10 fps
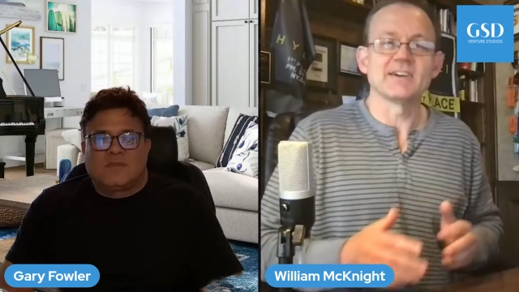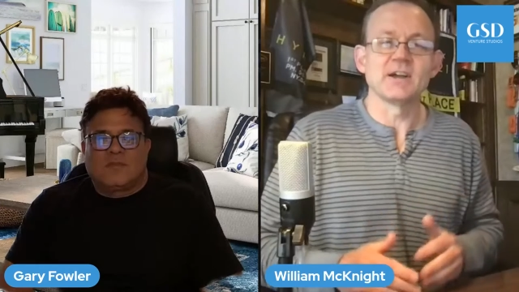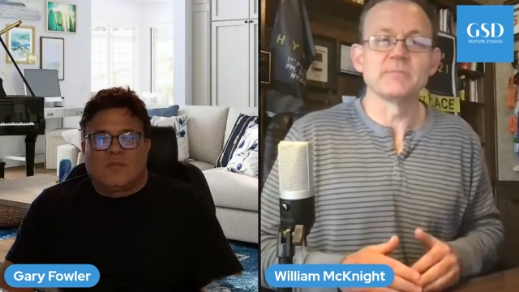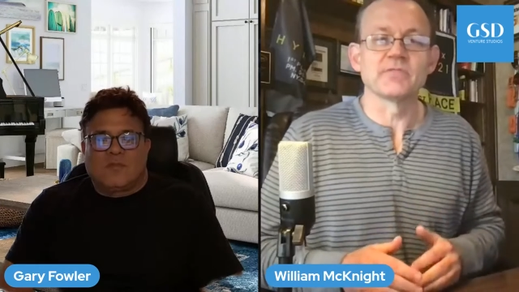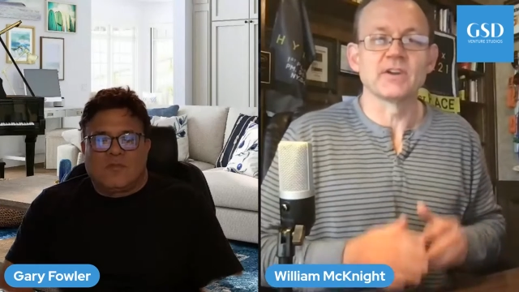
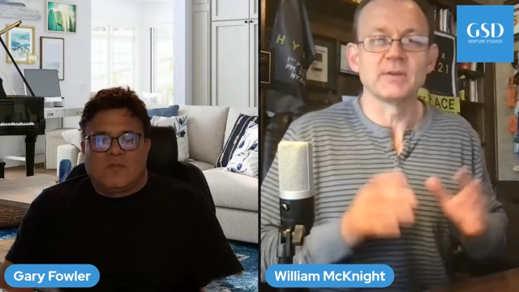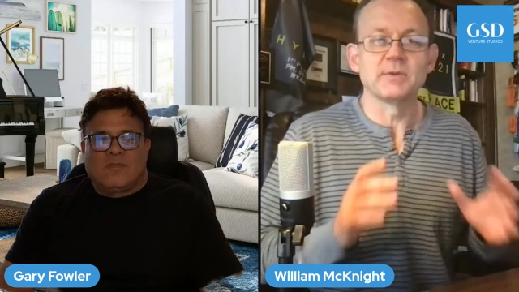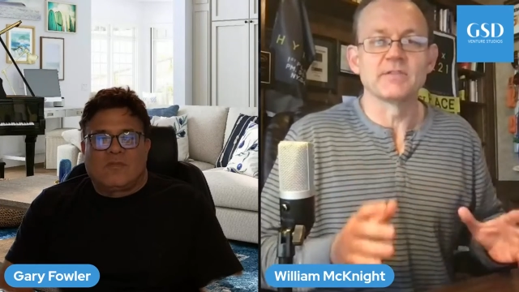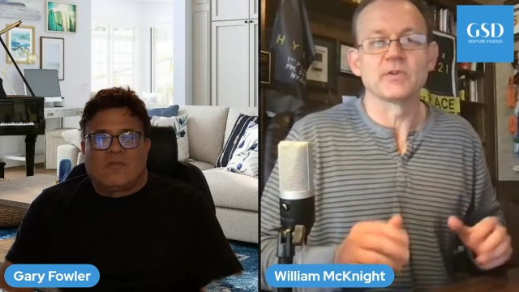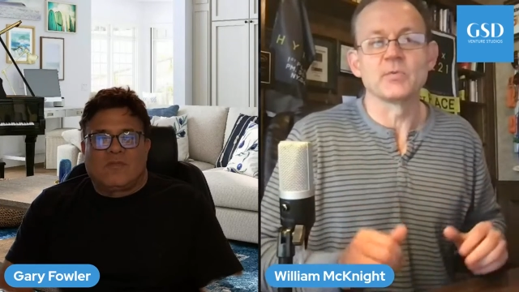Speaker 1: time frame
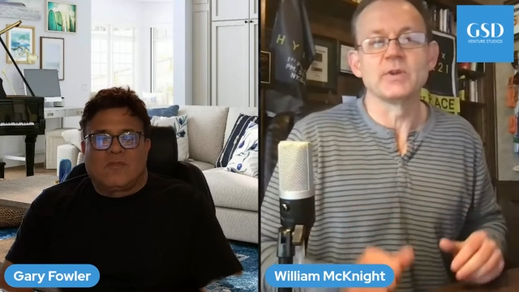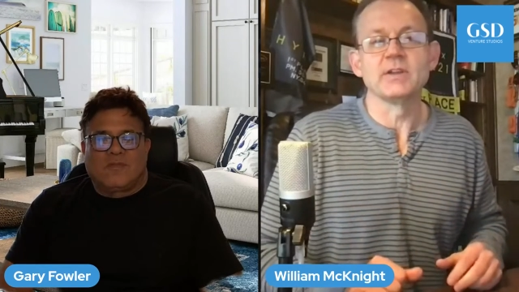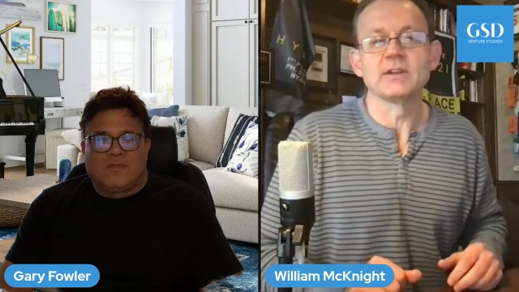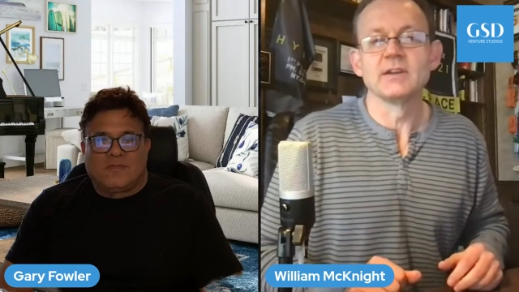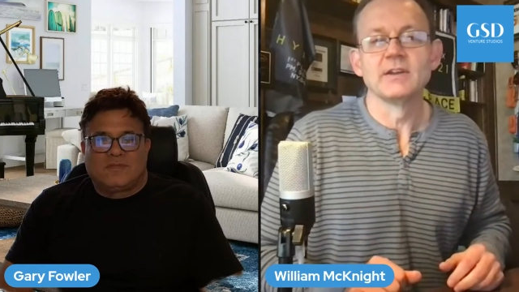every
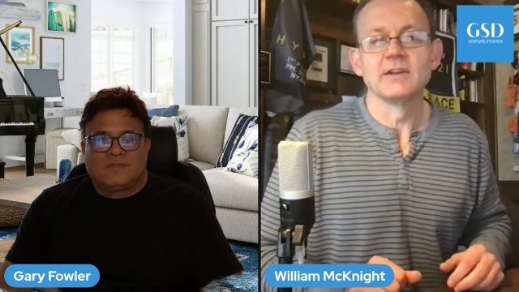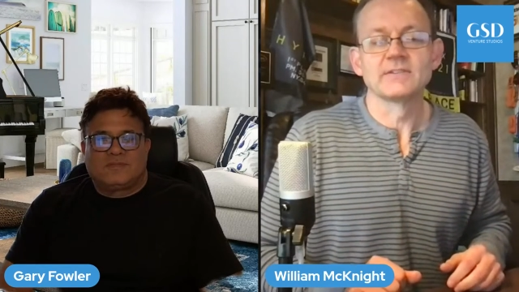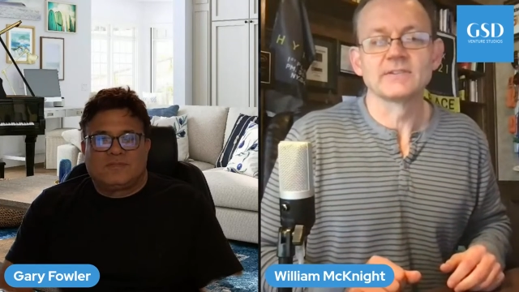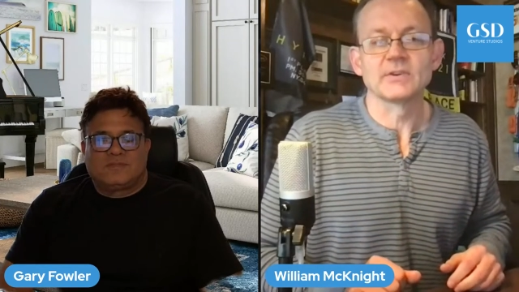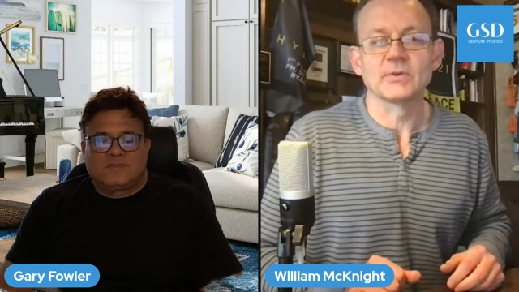week.
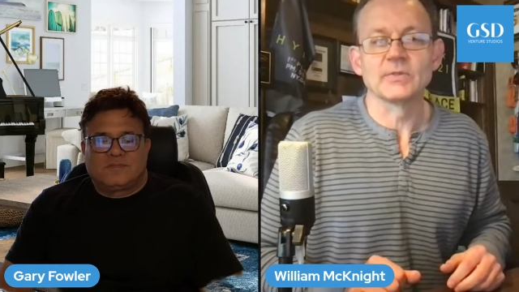So